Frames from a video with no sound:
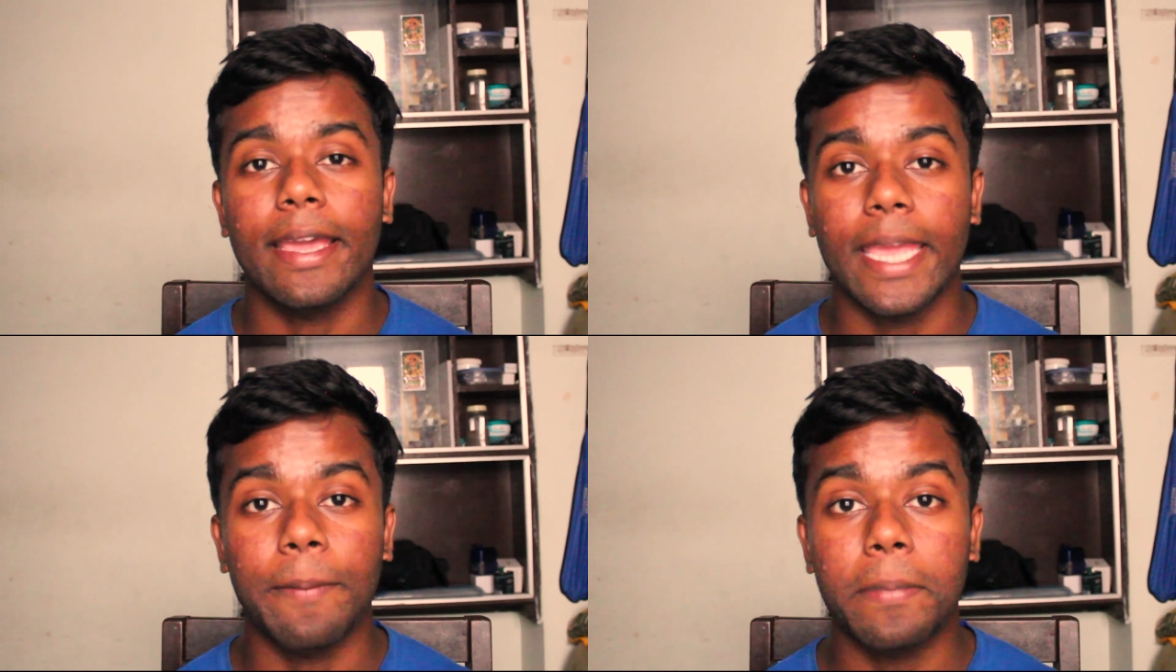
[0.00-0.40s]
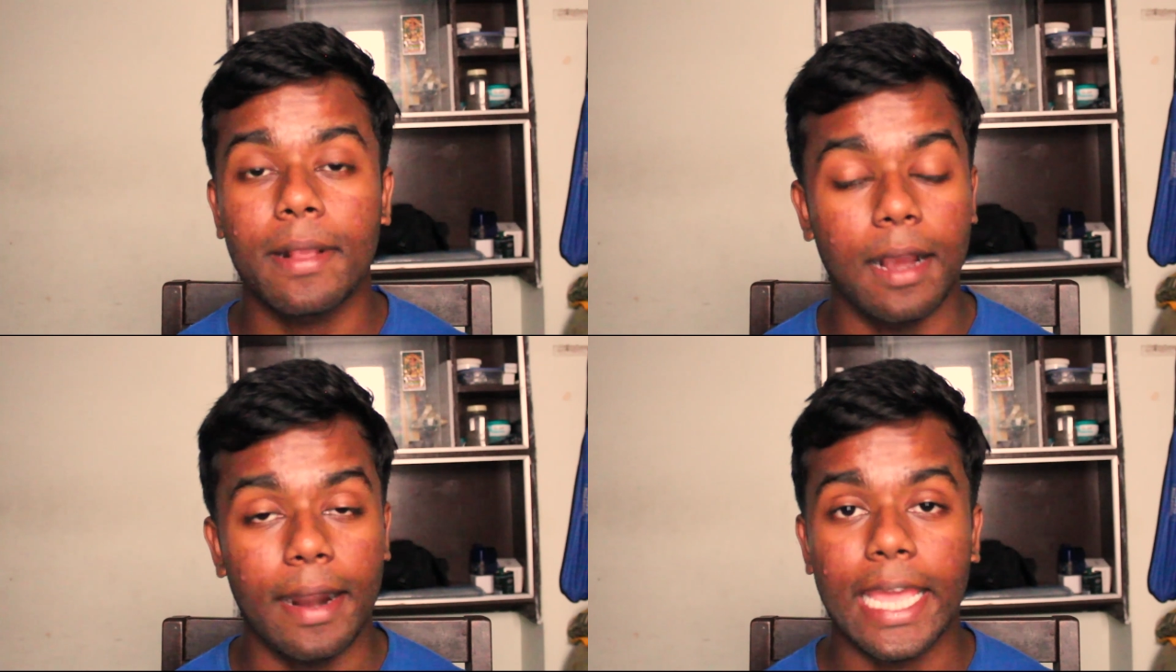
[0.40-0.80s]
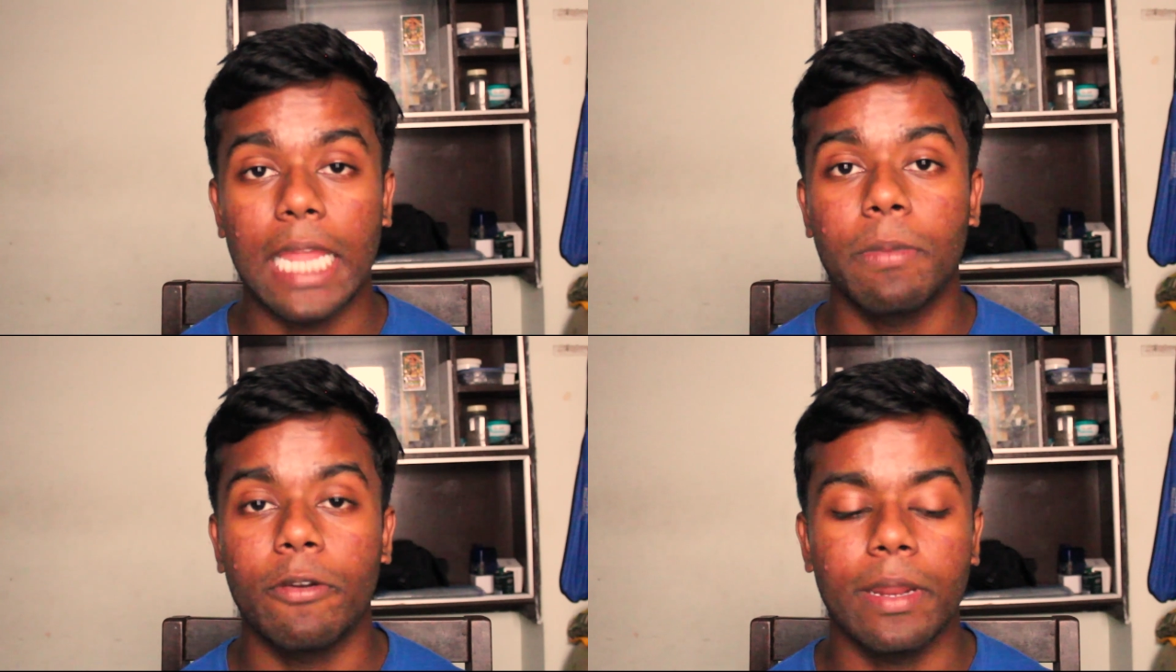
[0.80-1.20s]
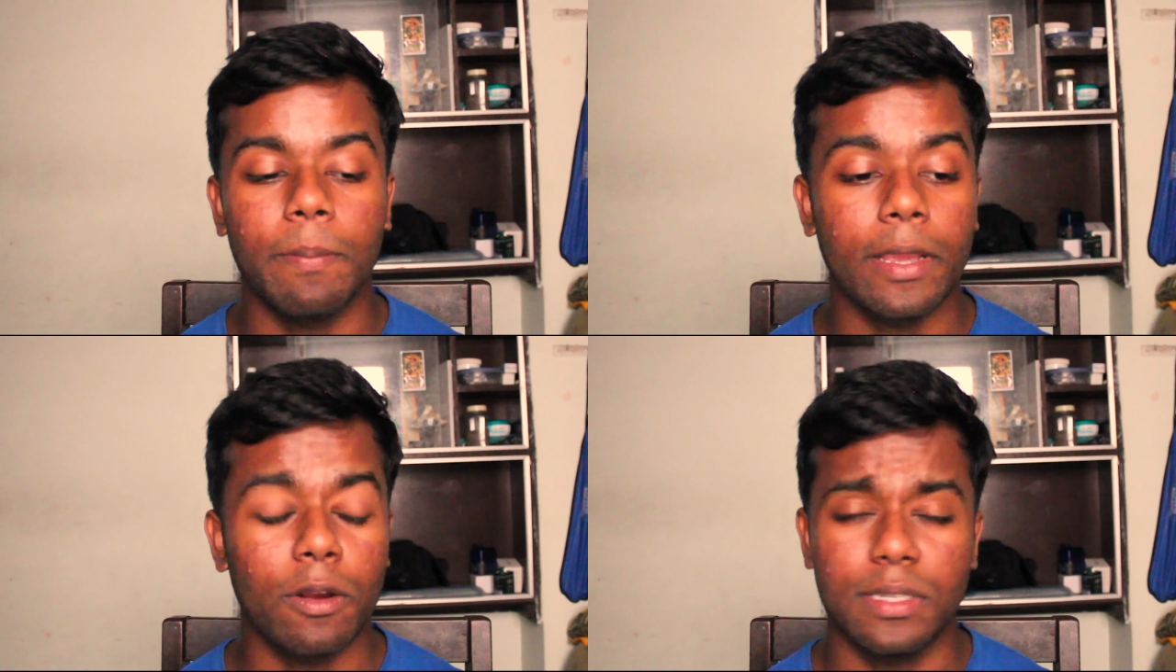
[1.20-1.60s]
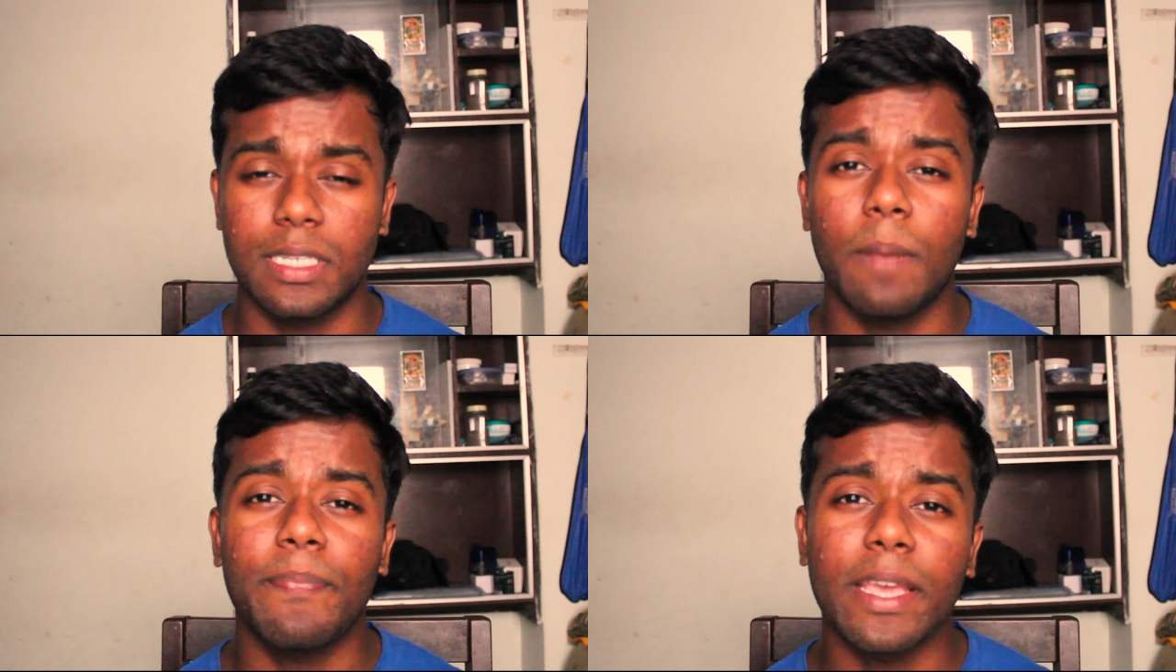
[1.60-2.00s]
I kept cutting in between
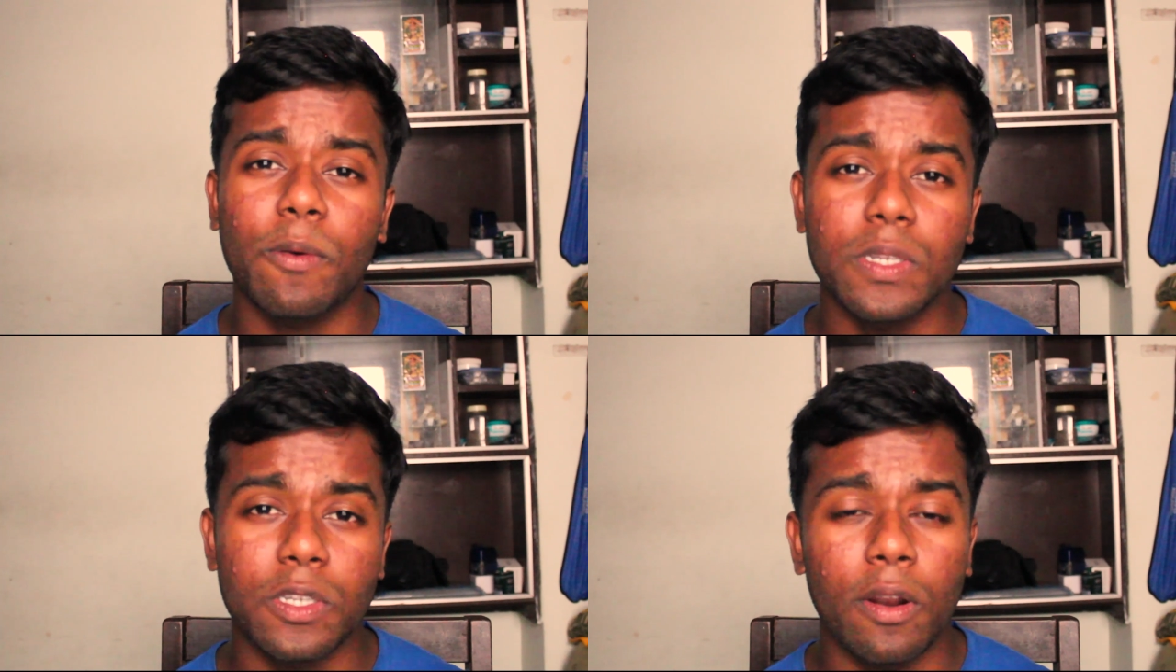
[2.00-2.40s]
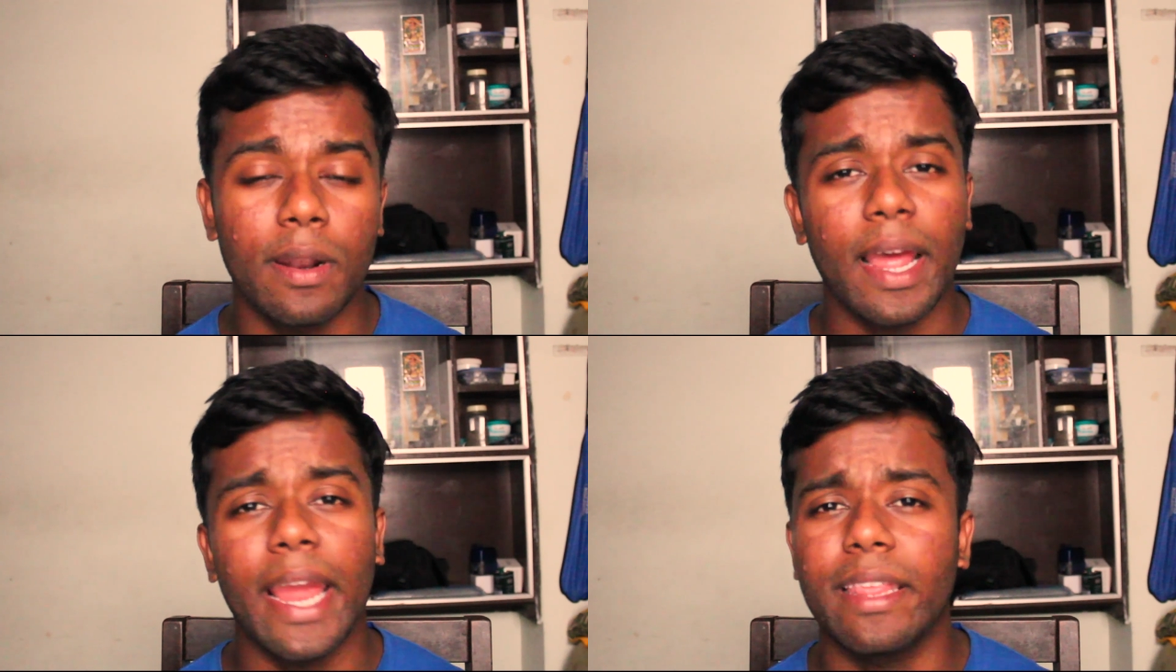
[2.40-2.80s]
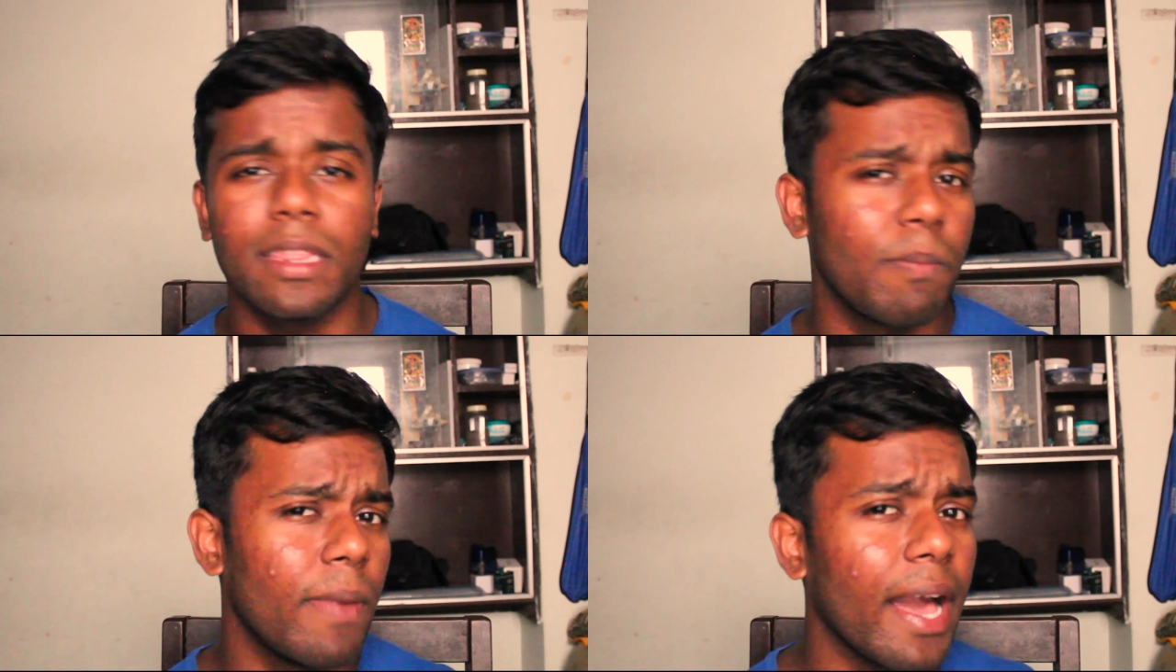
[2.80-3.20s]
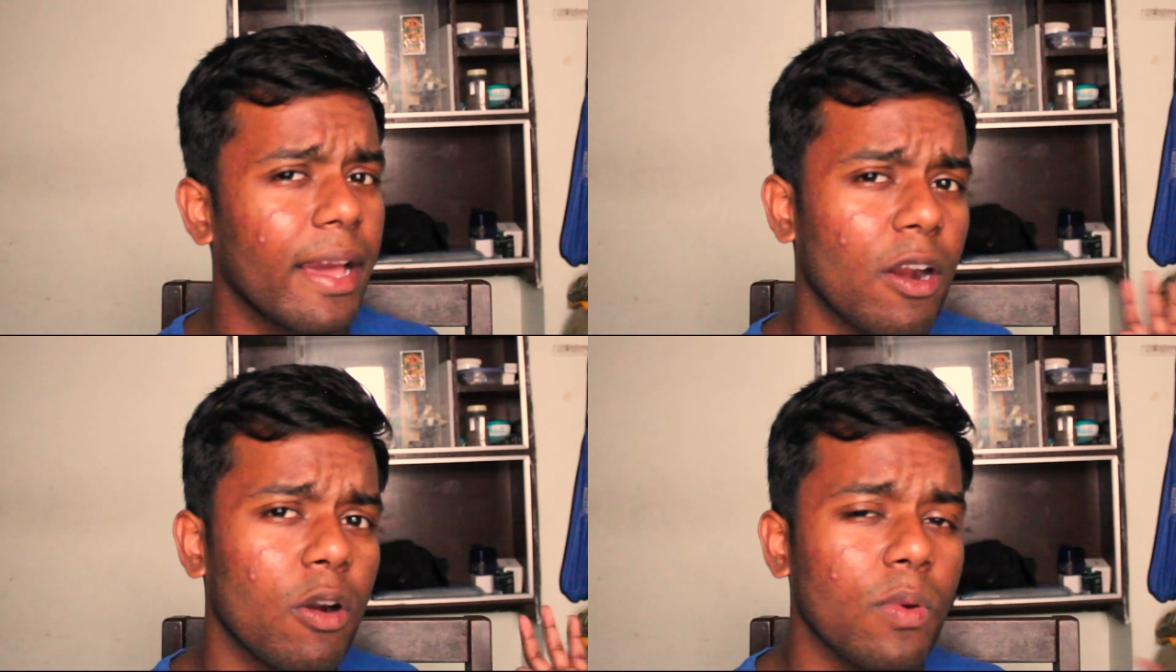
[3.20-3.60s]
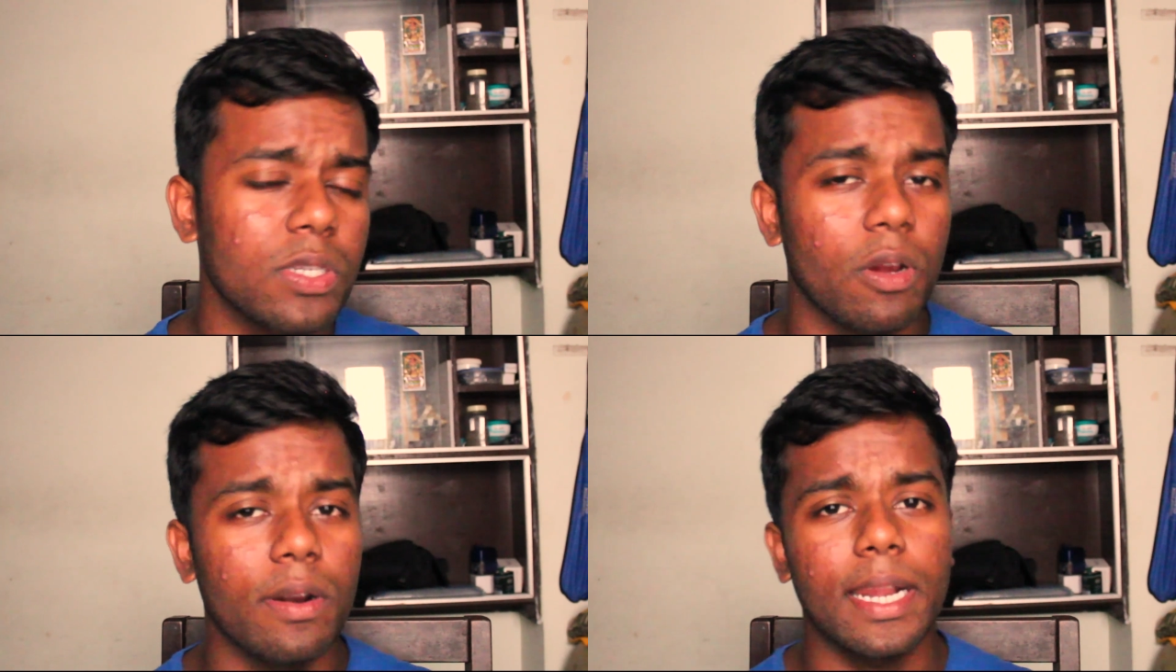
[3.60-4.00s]
because something was not right. The background
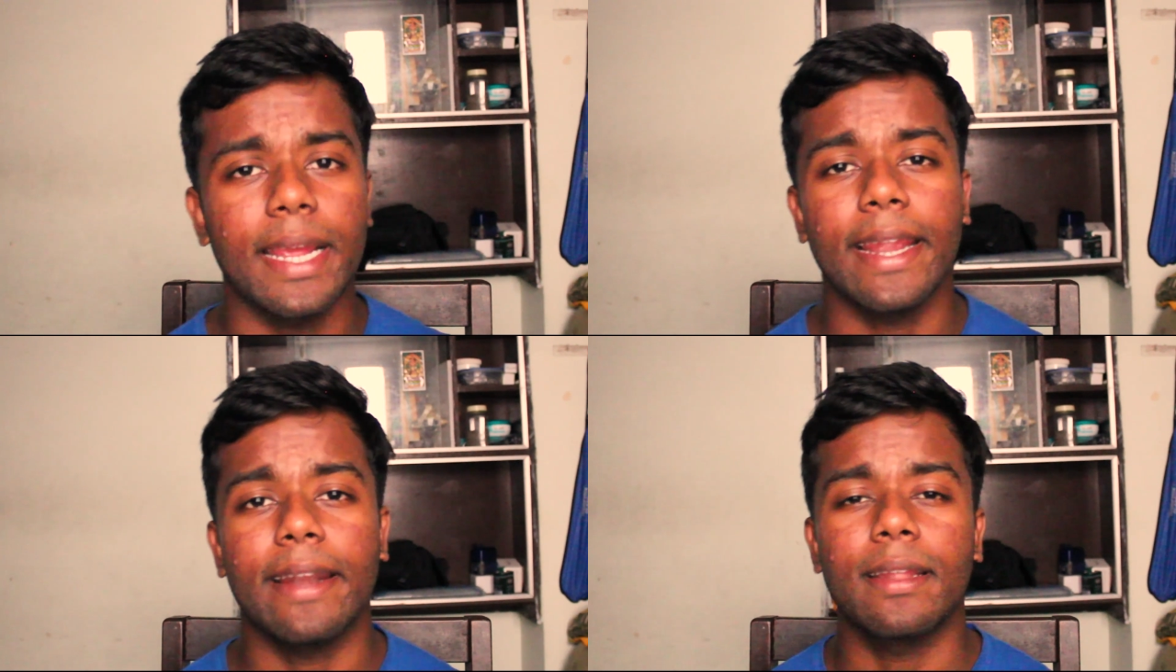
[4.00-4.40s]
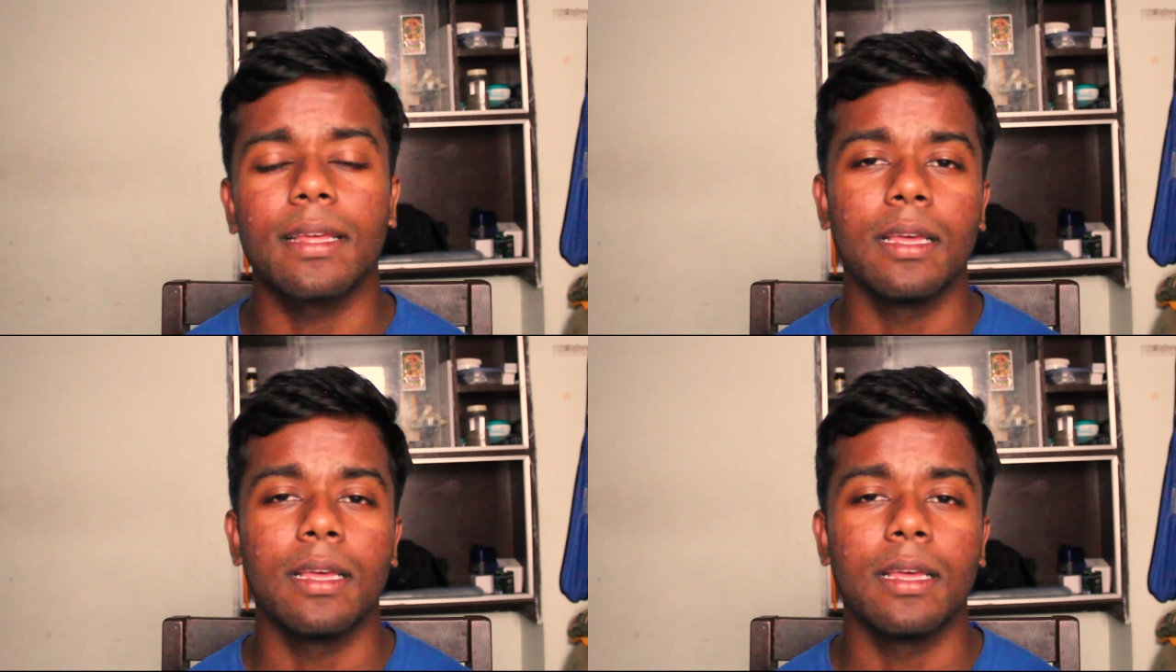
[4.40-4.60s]
was not right,